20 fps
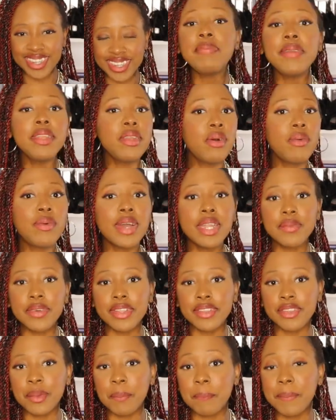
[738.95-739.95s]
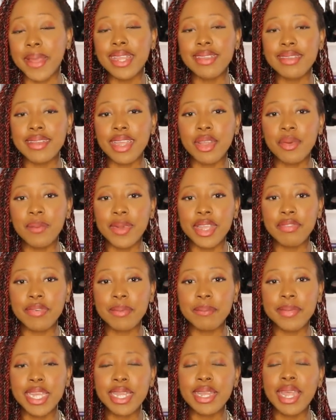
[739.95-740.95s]
Let me know what was your best takeaway
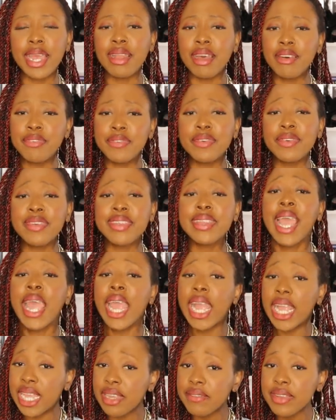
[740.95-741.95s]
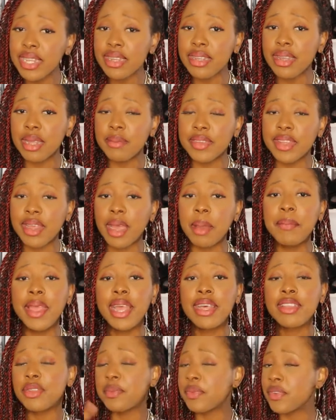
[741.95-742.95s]
from it, and of course give it a thumbs
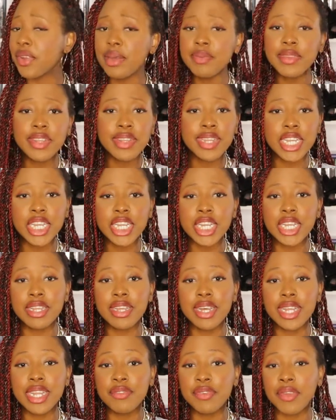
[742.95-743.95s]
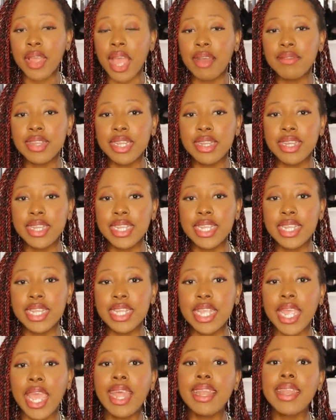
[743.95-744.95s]
up, subscribe to this channel if you haven't done
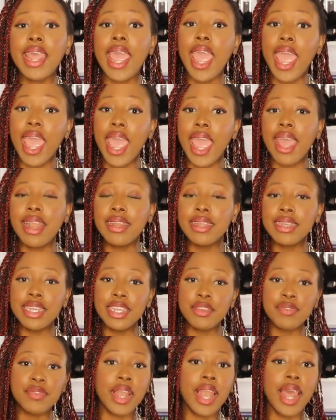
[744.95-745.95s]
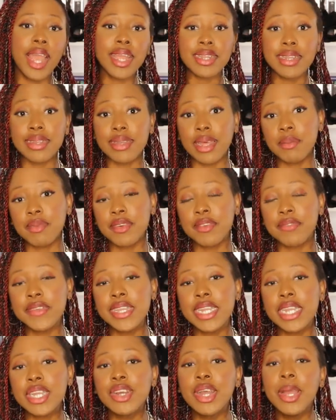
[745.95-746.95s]
it yet, and if you like that type of
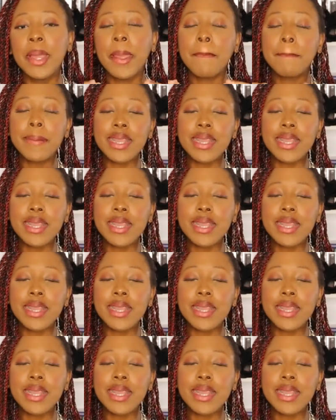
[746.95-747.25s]
video,